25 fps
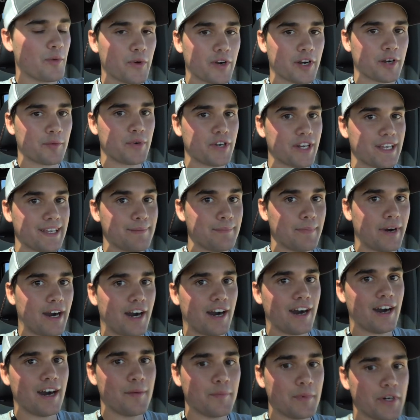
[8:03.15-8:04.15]
We're gonna put it in
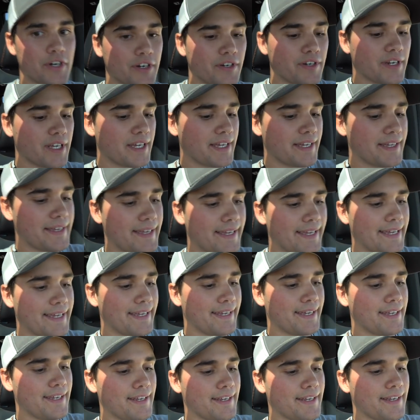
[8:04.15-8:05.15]
Baja mode
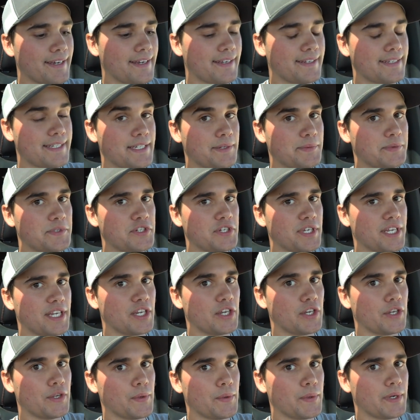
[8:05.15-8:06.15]
and uh, see what she can
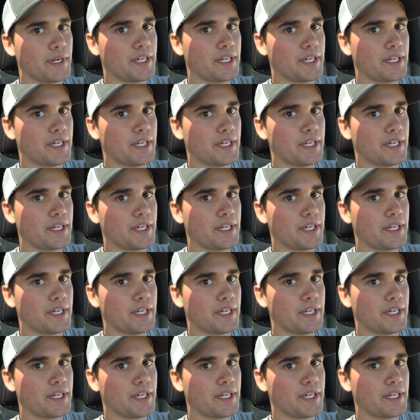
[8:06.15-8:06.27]
do.